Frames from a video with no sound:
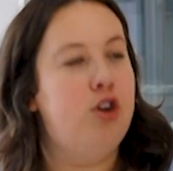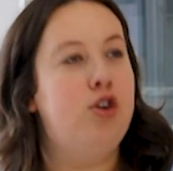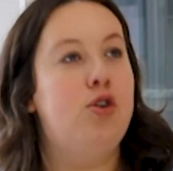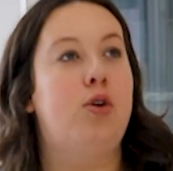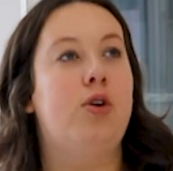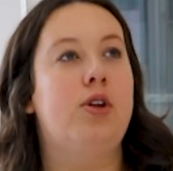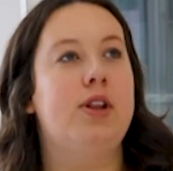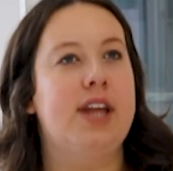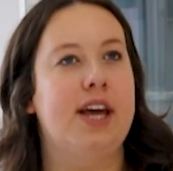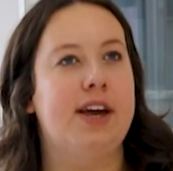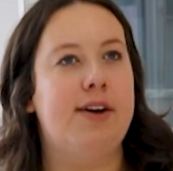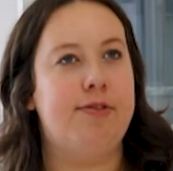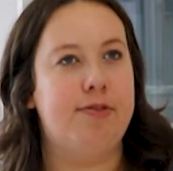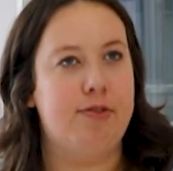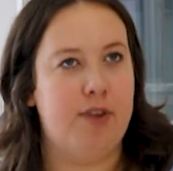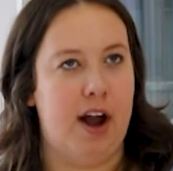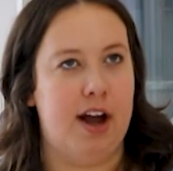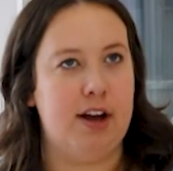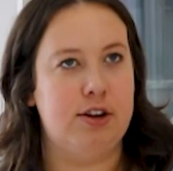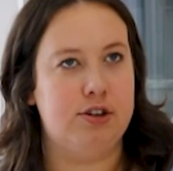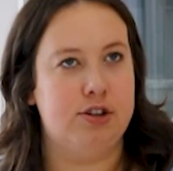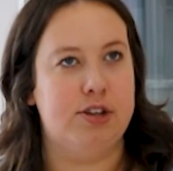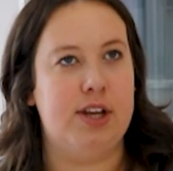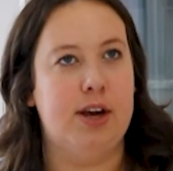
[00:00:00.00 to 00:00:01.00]
No, like
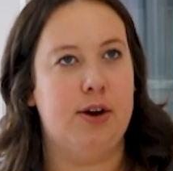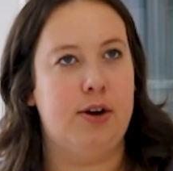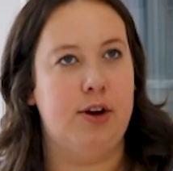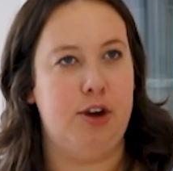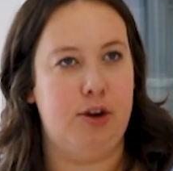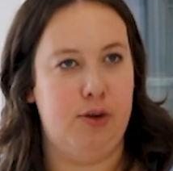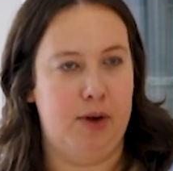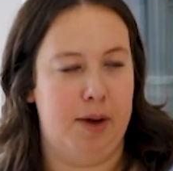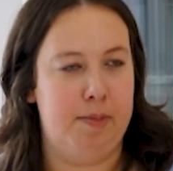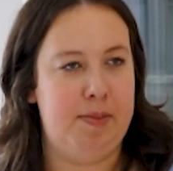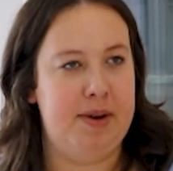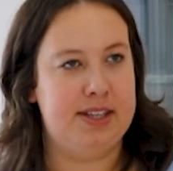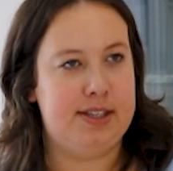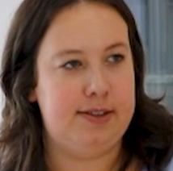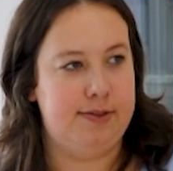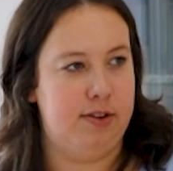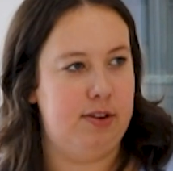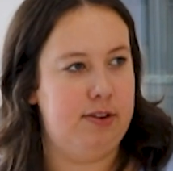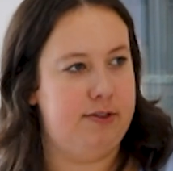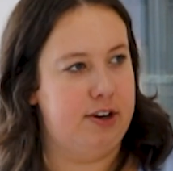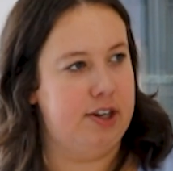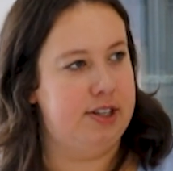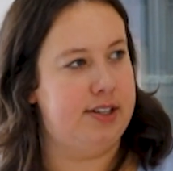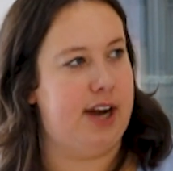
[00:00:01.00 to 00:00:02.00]
fresh. Like you get pizza for
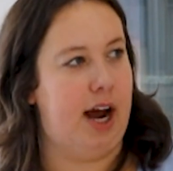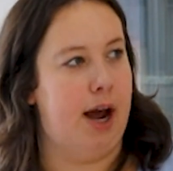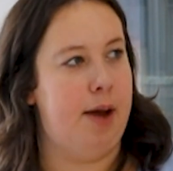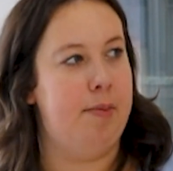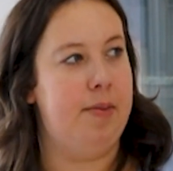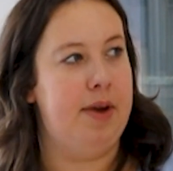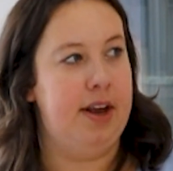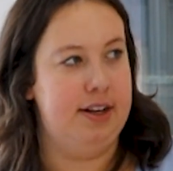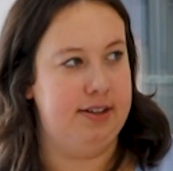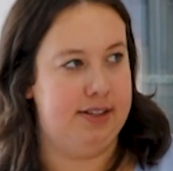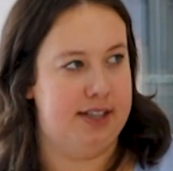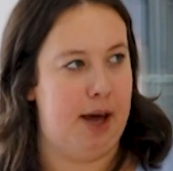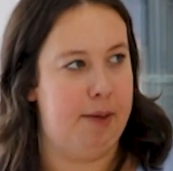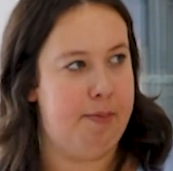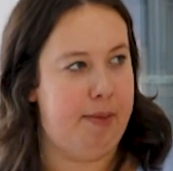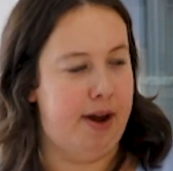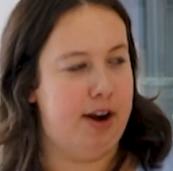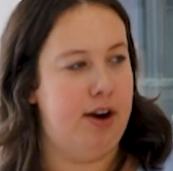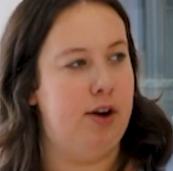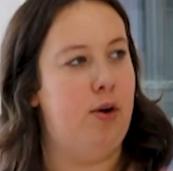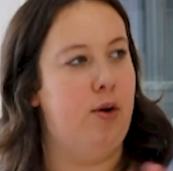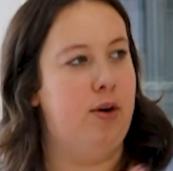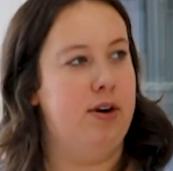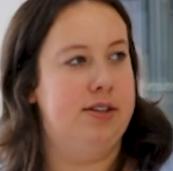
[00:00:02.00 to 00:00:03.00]
the first time. Is that
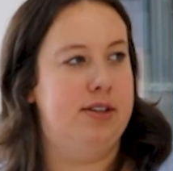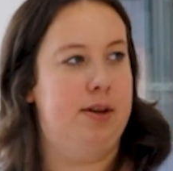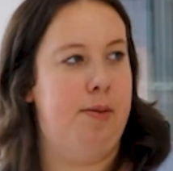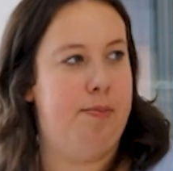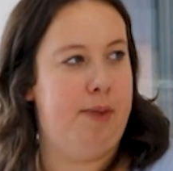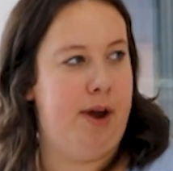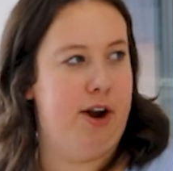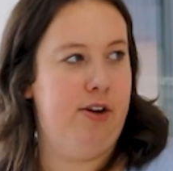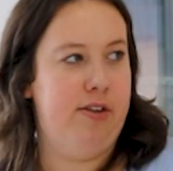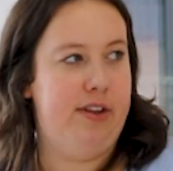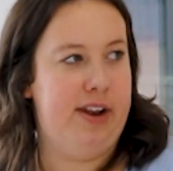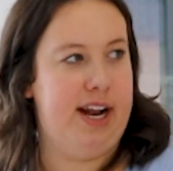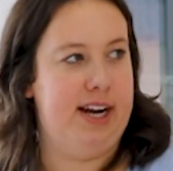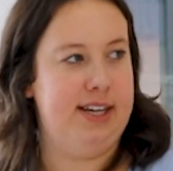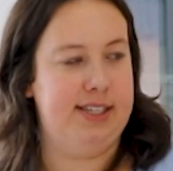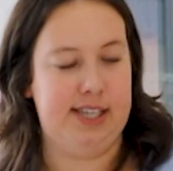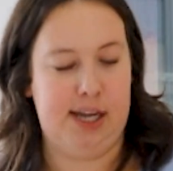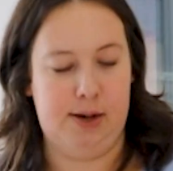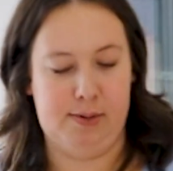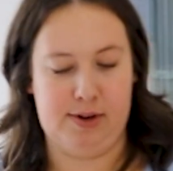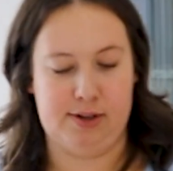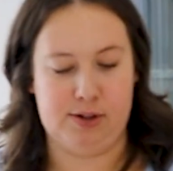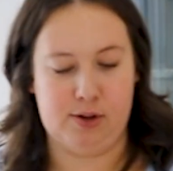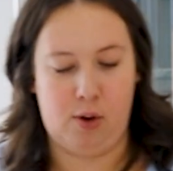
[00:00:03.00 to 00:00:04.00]
better or is it better the next
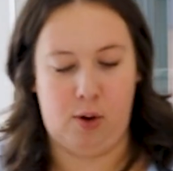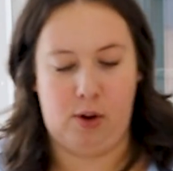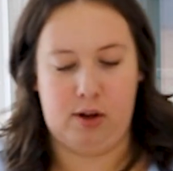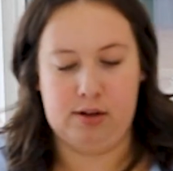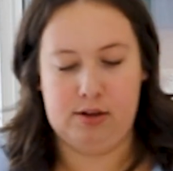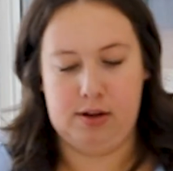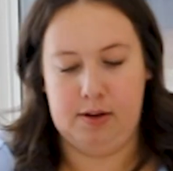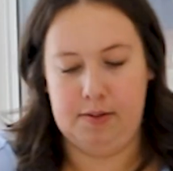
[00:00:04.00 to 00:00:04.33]
day when it's cold?